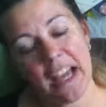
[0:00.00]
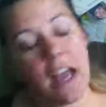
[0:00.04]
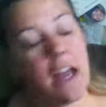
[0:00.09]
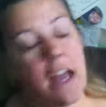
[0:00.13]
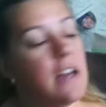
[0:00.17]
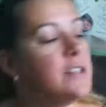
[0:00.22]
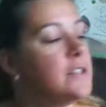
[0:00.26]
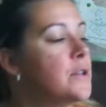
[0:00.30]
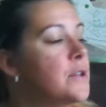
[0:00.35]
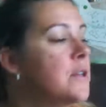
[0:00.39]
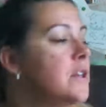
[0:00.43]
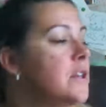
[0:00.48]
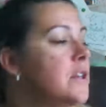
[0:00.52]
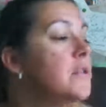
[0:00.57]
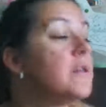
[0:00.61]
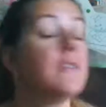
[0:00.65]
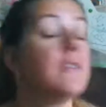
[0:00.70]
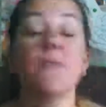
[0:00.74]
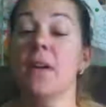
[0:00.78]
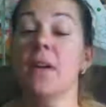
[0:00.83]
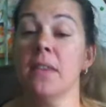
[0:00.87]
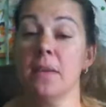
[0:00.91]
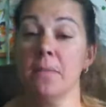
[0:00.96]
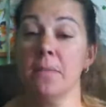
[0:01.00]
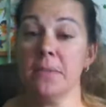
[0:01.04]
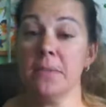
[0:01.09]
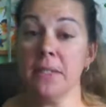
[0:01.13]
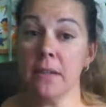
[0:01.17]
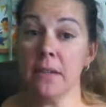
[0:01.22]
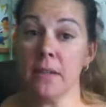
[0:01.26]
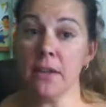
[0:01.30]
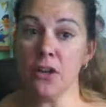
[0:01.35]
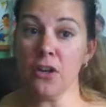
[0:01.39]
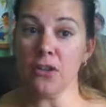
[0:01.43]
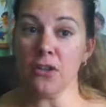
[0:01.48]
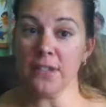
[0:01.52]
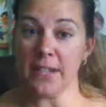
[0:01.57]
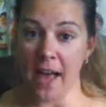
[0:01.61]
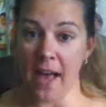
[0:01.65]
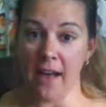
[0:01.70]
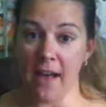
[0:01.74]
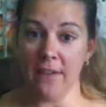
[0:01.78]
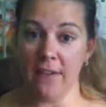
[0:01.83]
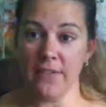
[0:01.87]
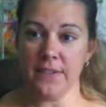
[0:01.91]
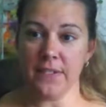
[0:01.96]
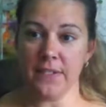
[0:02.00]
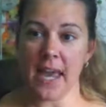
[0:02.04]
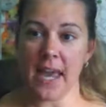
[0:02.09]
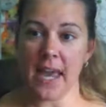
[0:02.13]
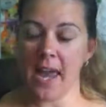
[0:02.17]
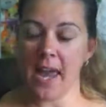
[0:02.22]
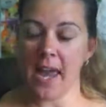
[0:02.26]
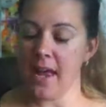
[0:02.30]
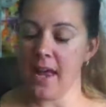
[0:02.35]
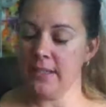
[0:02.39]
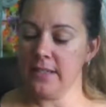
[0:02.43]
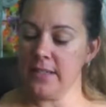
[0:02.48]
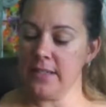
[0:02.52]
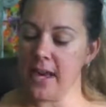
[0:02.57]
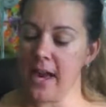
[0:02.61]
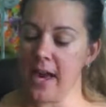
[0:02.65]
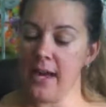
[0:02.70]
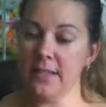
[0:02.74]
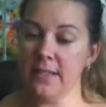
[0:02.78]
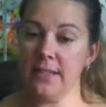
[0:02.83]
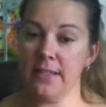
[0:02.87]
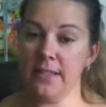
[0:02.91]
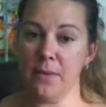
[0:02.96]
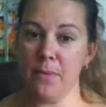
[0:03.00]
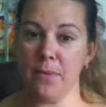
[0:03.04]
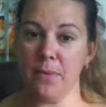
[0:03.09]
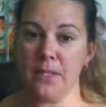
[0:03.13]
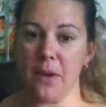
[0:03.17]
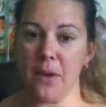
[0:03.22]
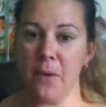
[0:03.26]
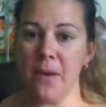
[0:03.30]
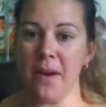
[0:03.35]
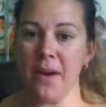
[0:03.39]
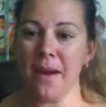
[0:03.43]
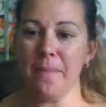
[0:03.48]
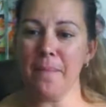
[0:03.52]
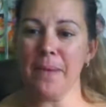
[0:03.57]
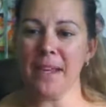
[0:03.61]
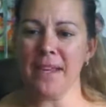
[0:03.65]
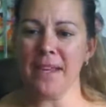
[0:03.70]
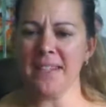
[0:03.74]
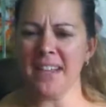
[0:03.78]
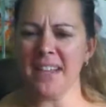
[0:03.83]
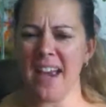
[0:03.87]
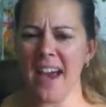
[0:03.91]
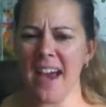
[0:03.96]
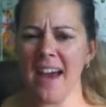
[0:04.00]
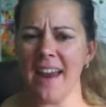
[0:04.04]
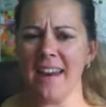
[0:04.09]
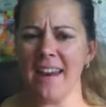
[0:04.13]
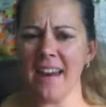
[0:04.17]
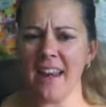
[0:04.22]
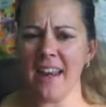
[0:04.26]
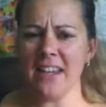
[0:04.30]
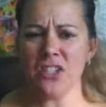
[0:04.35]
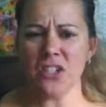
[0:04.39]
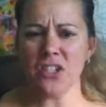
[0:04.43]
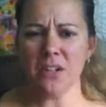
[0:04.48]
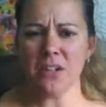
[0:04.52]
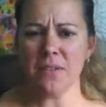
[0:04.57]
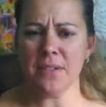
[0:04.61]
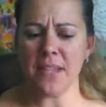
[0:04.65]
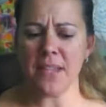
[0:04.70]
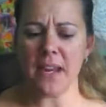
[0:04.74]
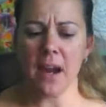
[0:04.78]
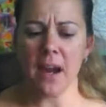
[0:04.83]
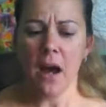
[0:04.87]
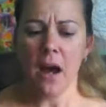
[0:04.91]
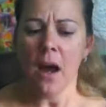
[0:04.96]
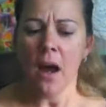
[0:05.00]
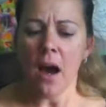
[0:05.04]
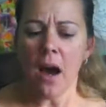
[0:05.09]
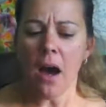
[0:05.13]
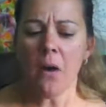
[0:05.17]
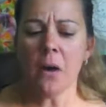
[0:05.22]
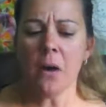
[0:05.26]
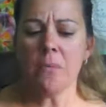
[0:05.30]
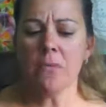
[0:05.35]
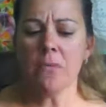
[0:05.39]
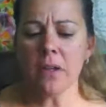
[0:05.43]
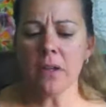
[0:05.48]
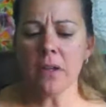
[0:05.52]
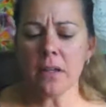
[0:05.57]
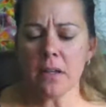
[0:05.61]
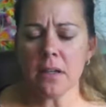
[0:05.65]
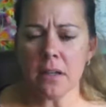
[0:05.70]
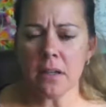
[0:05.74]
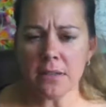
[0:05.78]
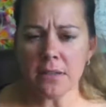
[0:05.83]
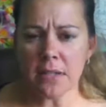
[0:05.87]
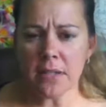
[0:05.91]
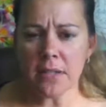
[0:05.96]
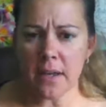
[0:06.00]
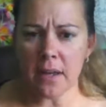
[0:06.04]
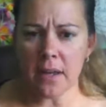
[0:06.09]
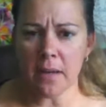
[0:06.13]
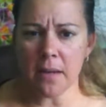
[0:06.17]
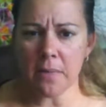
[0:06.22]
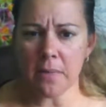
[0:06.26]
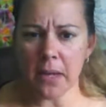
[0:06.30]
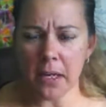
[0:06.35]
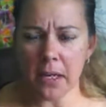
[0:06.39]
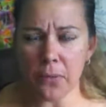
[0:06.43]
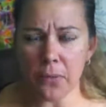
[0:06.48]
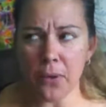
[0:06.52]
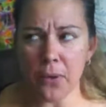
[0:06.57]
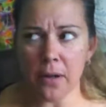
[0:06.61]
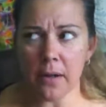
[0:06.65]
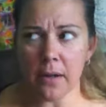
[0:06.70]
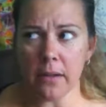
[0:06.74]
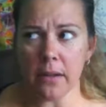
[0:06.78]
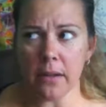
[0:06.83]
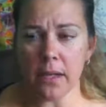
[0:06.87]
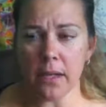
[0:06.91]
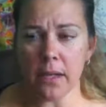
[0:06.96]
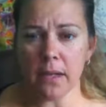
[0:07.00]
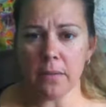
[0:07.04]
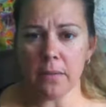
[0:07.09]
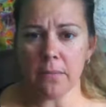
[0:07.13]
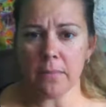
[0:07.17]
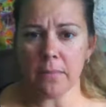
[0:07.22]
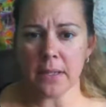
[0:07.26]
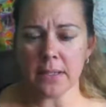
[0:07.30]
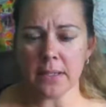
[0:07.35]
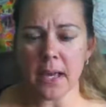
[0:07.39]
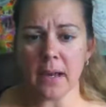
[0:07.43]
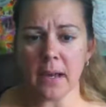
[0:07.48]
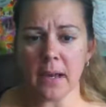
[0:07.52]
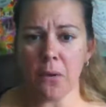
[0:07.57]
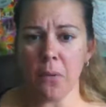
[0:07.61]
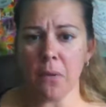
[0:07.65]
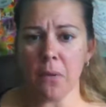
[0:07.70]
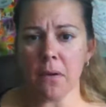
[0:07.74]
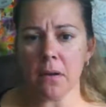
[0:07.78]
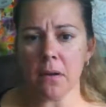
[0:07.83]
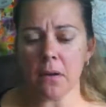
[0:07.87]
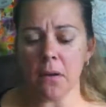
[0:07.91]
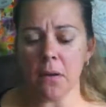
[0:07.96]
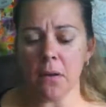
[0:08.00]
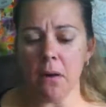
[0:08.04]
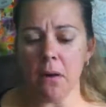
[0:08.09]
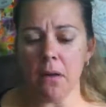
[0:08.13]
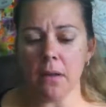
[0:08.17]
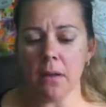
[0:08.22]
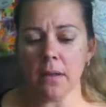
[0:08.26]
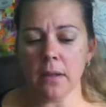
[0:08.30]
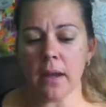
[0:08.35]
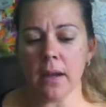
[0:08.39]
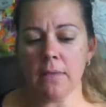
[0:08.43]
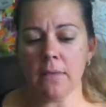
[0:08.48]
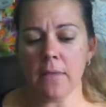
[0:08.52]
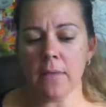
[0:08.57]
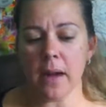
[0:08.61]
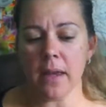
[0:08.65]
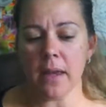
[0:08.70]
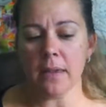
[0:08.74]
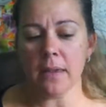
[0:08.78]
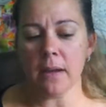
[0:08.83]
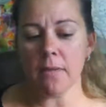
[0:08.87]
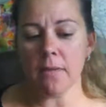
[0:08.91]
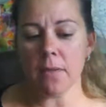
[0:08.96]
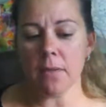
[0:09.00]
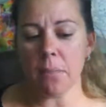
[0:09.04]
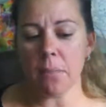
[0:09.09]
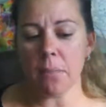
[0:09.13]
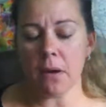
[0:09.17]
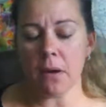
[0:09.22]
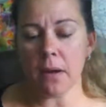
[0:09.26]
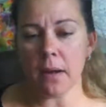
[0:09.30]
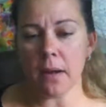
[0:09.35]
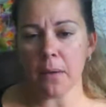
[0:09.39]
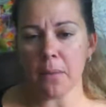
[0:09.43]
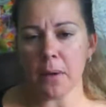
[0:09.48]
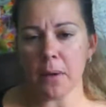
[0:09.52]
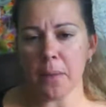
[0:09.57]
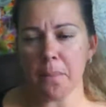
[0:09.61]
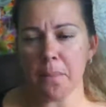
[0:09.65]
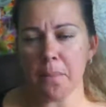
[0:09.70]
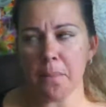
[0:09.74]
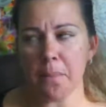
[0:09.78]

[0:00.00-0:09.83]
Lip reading: so that you can run them yourselves and see what's going on. Because I had an agent who said, "Oh, I'm really close to hitting my second quarter goal," and I ran their report and I went,